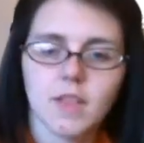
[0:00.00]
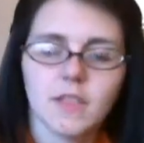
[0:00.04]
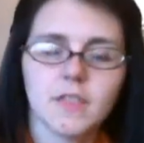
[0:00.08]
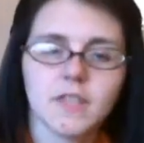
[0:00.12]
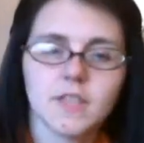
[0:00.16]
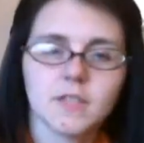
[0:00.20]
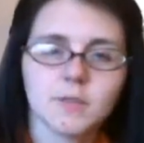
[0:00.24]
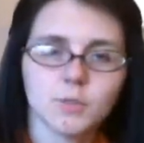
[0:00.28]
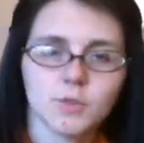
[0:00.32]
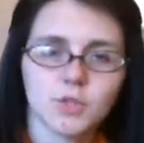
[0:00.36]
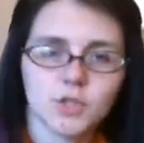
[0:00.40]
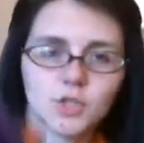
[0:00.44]

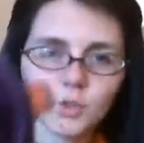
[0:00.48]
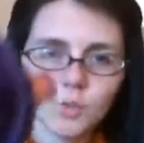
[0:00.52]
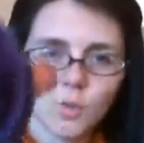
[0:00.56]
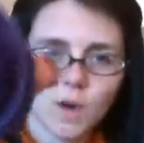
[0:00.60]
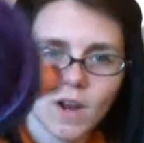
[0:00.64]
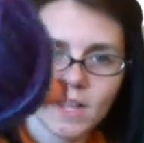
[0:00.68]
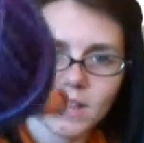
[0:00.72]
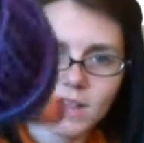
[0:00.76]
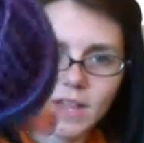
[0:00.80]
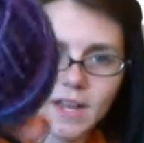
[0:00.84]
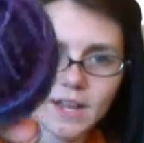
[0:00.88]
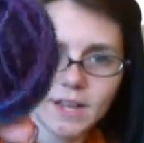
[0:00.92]
This was
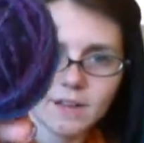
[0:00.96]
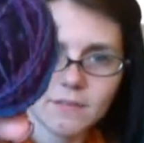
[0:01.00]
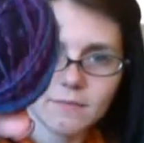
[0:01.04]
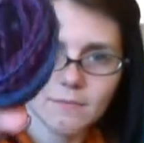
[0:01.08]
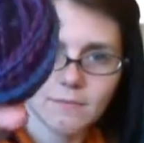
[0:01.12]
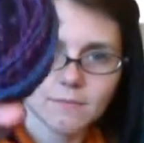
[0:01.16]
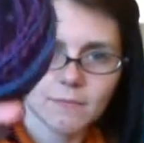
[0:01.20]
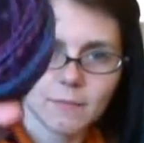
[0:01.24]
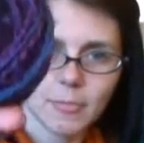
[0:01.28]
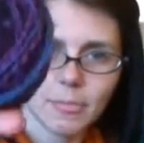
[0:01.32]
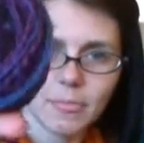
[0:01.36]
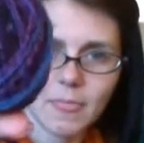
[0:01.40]
Twilight.
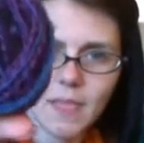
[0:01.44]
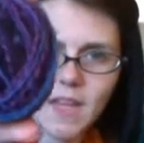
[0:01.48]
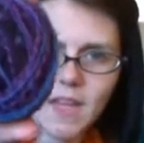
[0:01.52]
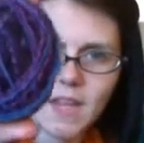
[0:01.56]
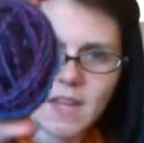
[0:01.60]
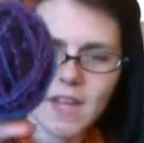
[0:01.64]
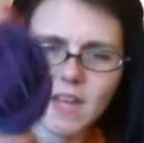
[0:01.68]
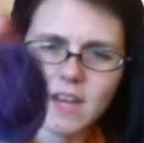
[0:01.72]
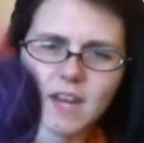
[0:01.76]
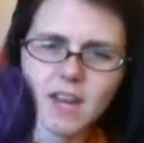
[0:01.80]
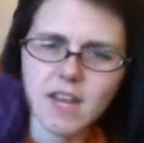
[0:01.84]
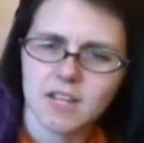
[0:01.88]

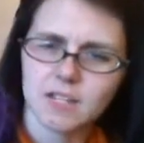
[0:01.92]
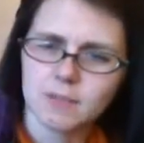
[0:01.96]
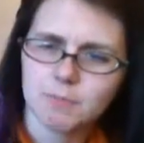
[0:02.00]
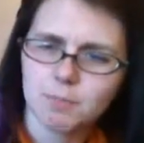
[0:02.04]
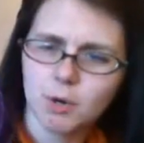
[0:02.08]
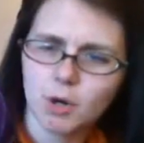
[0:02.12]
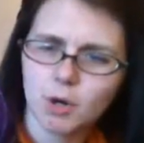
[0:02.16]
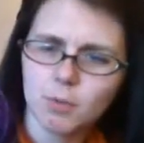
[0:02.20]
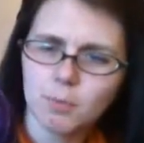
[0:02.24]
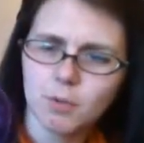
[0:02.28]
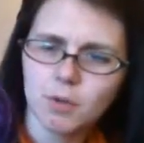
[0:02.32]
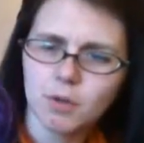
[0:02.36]
It has
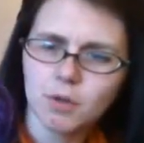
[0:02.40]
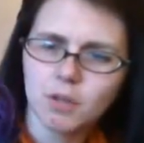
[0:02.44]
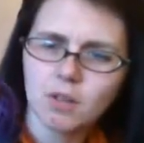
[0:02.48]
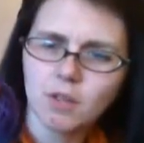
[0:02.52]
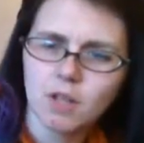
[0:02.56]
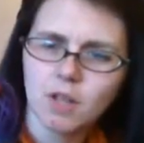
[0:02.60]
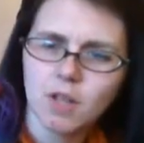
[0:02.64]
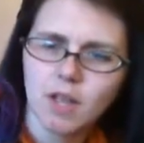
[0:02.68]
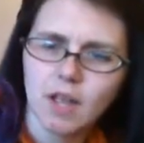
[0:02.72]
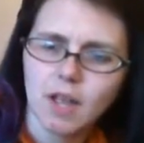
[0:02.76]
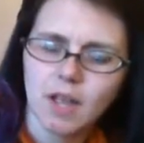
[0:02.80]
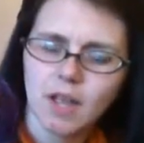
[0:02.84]

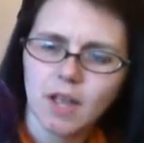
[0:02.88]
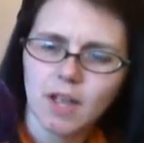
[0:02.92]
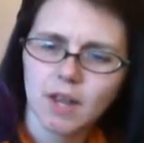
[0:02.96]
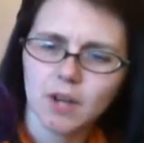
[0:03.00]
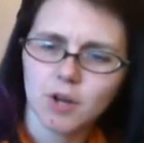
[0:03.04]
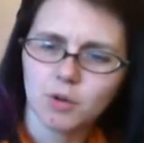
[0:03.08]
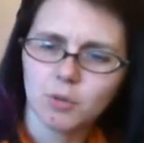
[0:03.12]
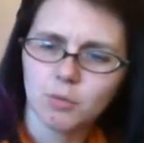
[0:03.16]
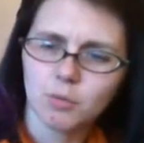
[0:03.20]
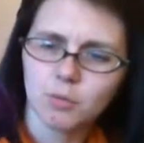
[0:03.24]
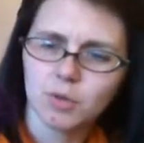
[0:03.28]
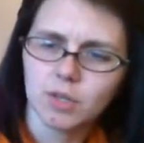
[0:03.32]
purple
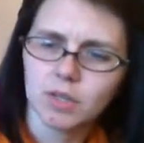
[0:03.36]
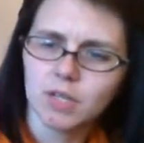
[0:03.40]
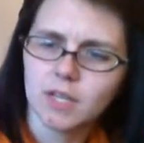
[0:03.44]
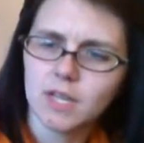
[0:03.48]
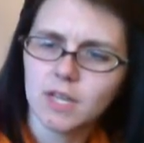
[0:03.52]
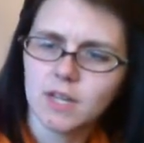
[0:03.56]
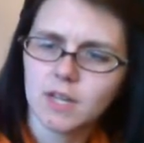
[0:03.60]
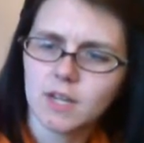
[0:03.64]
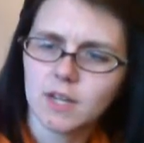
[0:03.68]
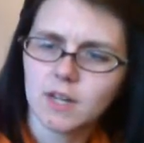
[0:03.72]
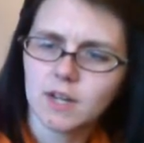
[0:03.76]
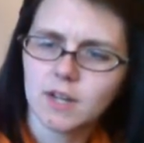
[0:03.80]
and a
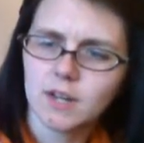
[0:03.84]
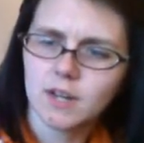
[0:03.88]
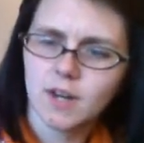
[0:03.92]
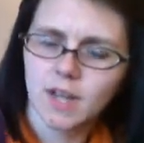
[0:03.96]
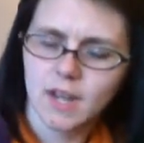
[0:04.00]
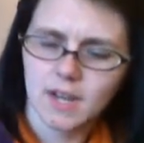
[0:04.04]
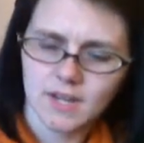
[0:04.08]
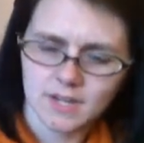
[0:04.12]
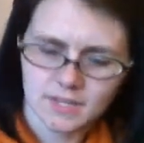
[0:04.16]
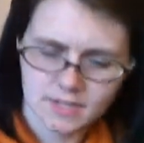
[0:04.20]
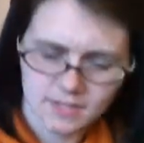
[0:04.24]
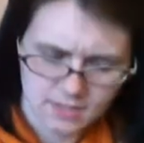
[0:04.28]
really
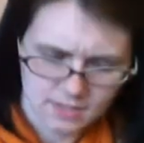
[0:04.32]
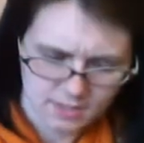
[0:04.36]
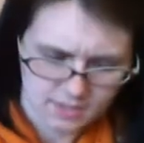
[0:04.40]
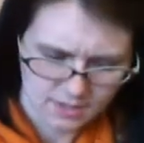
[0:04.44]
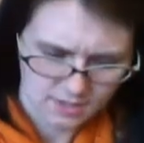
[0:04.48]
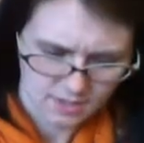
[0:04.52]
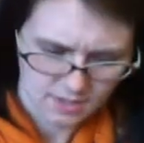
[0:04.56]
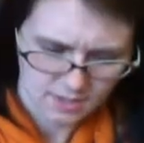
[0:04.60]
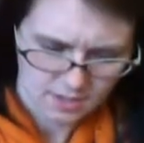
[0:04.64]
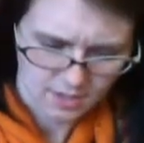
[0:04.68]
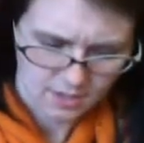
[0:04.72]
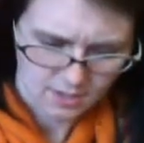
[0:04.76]

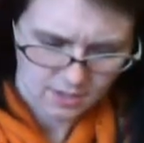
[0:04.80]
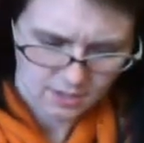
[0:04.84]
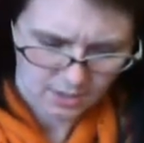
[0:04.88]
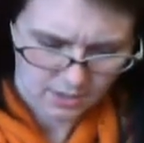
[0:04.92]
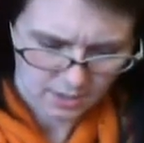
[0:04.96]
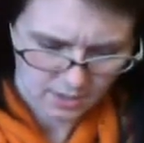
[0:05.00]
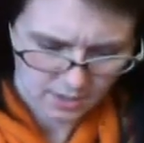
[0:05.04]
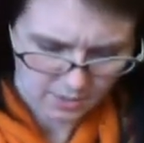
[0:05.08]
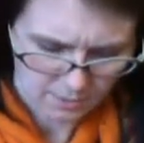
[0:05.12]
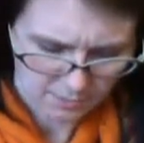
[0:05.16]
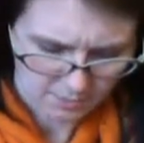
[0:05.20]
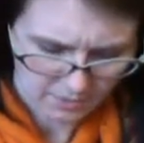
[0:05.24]
nice
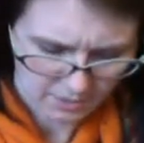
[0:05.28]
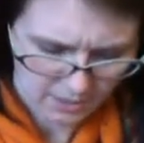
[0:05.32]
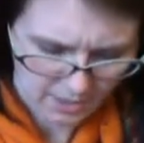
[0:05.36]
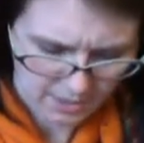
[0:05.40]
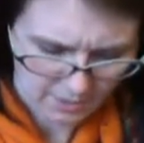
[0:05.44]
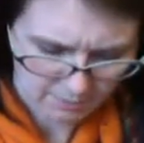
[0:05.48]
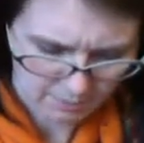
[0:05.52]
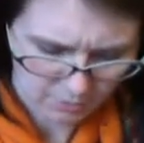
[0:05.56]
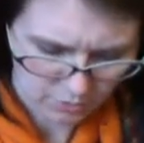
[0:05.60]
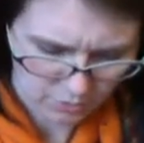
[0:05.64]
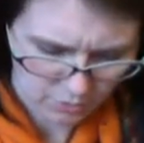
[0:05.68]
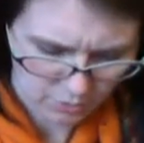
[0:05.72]

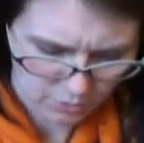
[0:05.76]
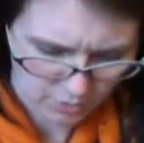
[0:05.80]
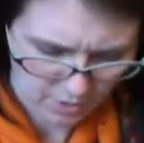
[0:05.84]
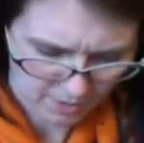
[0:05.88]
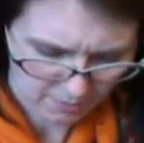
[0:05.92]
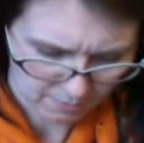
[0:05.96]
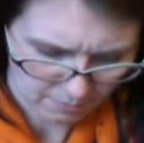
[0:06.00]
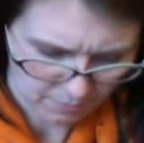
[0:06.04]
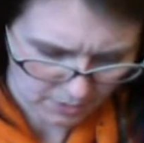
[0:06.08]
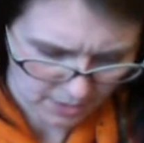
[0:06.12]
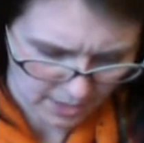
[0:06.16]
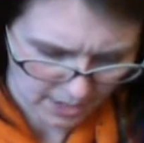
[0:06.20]
light blue
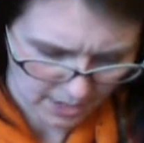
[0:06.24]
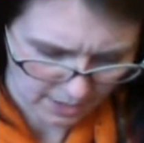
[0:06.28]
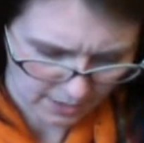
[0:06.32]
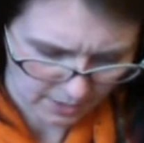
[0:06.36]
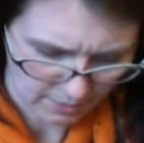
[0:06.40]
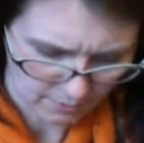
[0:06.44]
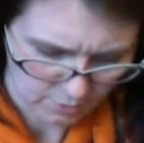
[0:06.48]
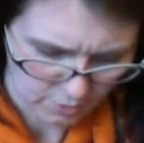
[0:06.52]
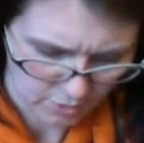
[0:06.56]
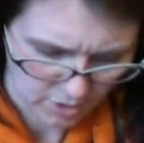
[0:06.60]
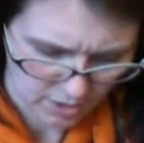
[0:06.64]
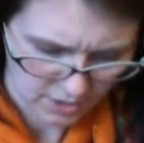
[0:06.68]
and black.
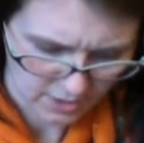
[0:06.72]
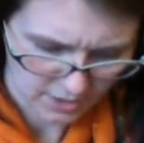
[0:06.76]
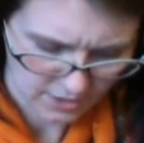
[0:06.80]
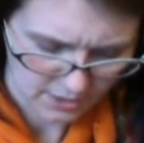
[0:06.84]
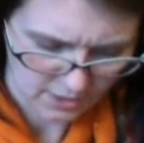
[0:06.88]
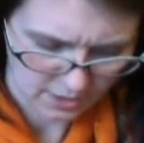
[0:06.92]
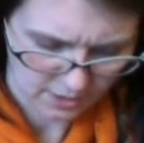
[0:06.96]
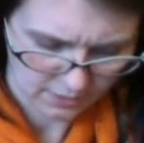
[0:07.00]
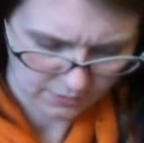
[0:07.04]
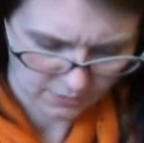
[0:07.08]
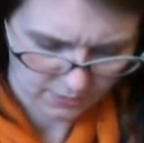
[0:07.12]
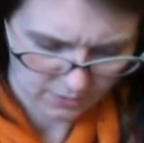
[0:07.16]
I'm trying to
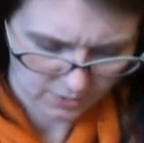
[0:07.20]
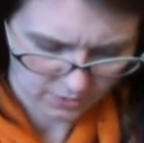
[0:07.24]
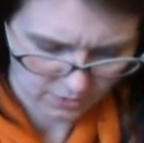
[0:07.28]
see if